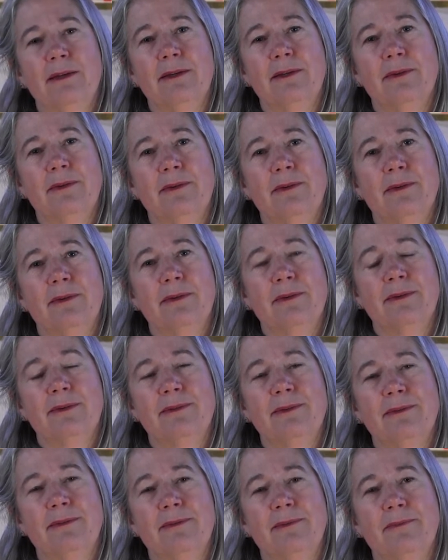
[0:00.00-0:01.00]

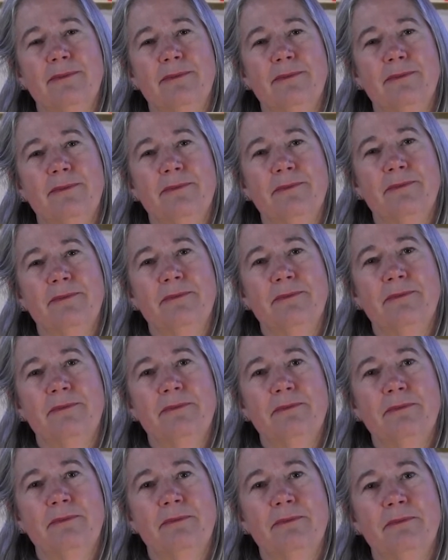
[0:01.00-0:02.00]

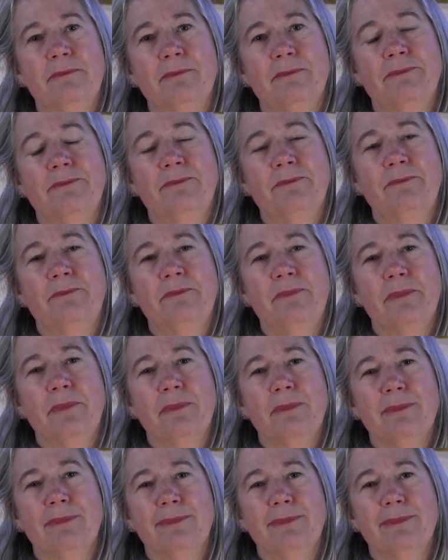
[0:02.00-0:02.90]
(silence)